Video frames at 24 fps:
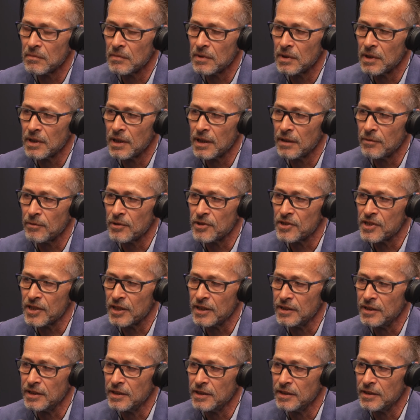I would say
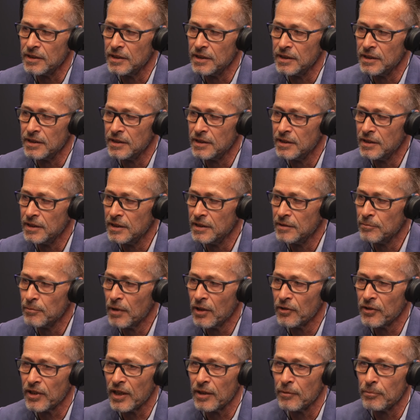the, the, the
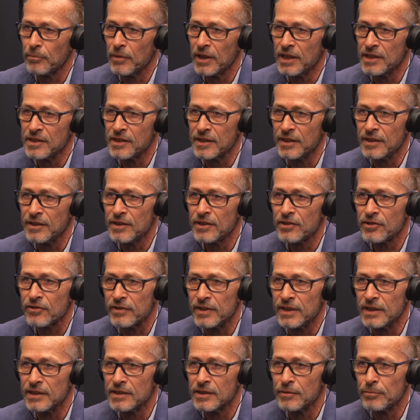Malta-based
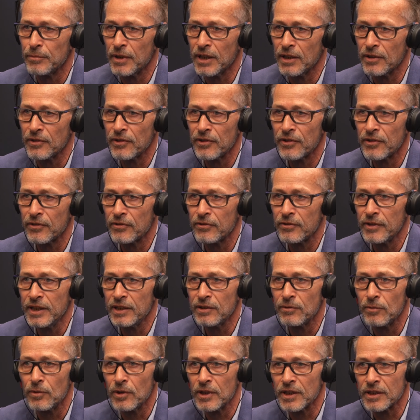industry is about three
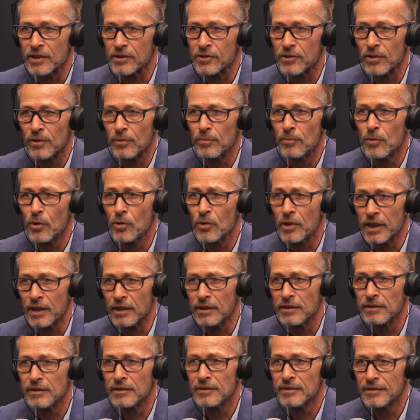quarters or
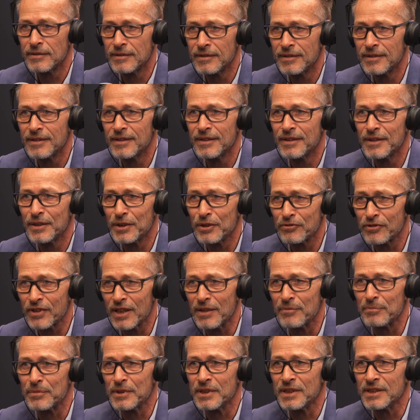more of
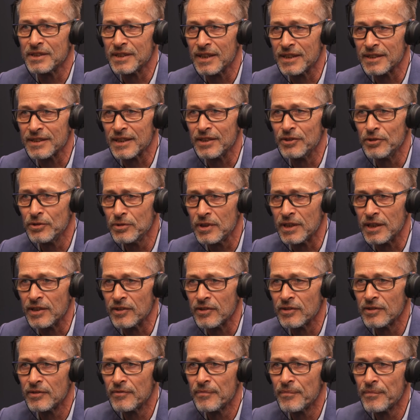companies that can do that.